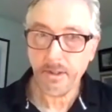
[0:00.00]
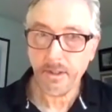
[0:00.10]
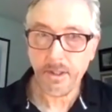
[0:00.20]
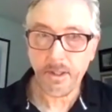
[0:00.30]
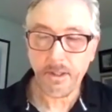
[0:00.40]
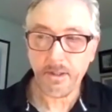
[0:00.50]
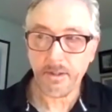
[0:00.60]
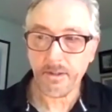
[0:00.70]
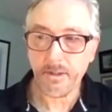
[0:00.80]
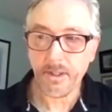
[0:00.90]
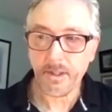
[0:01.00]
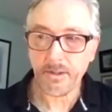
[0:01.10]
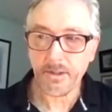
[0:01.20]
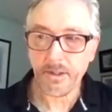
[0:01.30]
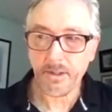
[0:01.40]

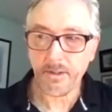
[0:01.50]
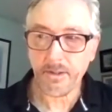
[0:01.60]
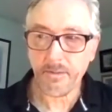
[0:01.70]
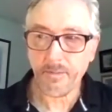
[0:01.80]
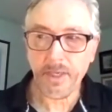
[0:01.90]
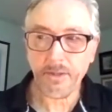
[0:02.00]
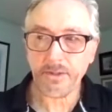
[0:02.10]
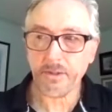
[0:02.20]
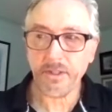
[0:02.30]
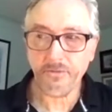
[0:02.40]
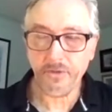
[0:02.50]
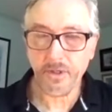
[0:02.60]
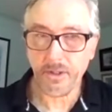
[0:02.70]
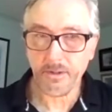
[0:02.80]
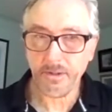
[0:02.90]
the parents are
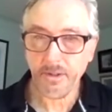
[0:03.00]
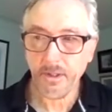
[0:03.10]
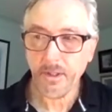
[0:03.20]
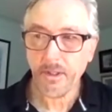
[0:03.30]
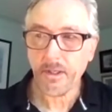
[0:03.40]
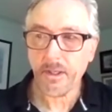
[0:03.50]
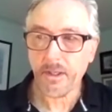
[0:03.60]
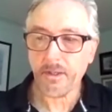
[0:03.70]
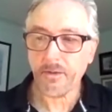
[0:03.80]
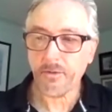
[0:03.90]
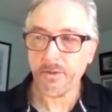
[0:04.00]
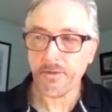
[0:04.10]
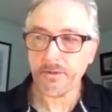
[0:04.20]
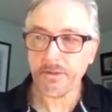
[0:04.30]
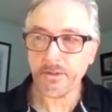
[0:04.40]
difficult, or
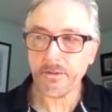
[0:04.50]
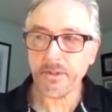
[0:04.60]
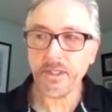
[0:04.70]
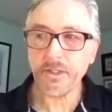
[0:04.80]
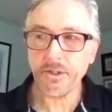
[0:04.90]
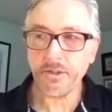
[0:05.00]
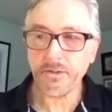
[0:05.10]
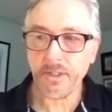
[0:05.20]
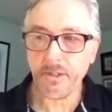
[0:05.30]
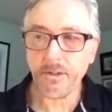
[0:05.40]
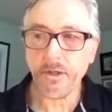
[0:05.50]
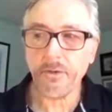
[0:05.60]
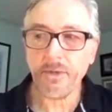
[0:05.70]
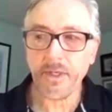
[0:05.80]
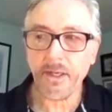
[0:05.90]
there are certain issues that are
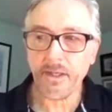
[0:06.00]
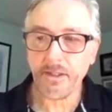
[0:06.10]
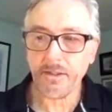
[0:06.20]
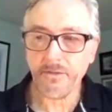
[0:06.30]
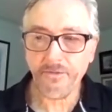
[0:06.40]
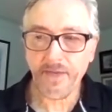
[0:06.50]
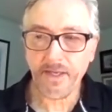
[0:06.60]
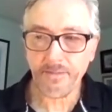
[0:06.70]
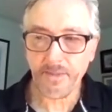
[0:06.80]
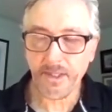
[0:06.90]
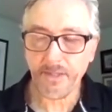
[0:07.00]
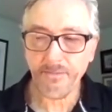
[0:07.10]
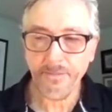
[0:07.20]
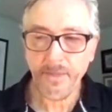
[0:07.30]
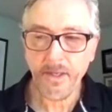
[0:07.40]
going on in the family,
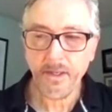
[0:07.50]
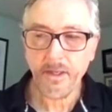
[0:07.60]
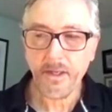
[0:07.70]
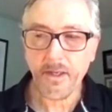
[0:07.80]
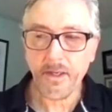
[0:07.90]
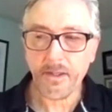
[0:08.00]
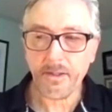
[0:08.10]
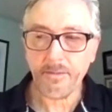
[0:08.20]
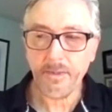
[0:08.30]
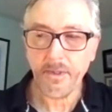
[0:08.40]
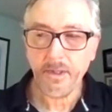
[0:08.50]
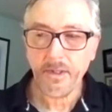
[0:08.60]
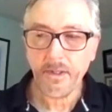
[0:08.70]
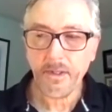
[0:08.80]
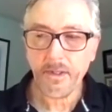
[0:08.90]

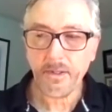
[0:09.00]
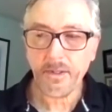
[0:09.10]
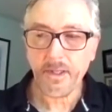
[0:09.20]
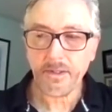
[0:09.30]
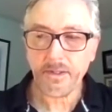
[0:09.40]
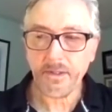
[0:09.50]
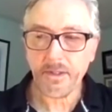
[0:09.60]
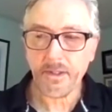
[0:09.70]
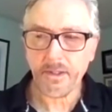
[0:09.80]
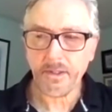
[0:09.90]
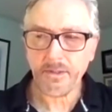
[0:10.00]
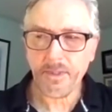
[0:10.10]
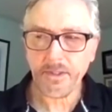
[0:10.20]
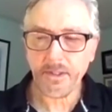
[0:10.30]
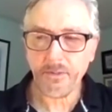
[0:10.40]
that
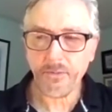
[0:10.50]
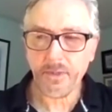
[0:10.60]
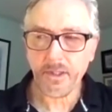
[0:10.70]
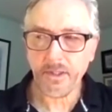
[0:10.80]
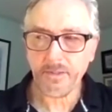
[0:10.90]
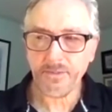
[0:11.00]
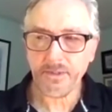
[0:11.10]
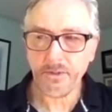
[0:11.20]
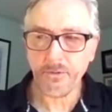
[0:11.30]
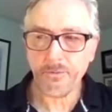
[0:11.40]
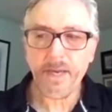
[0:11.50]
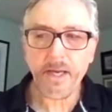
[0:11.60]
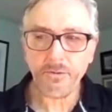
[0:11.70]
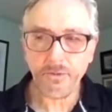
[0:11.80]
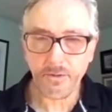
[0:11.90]
especially when it comes to
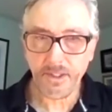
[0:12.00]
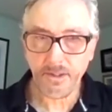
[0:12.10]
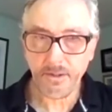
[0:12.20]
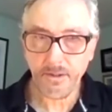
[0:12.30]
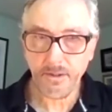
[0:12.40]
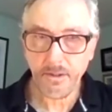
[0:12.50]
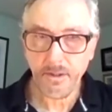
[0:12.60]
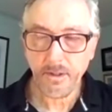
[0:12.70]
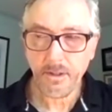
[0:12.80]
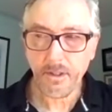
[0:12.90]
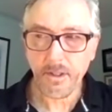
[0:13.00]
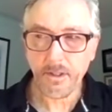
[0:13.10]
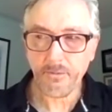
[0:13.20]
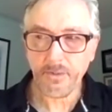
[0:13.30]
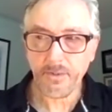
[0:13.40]
boundaries,
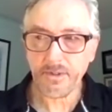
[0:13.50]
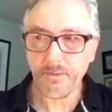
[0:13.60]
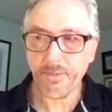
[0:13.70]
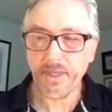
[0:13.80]
which is a big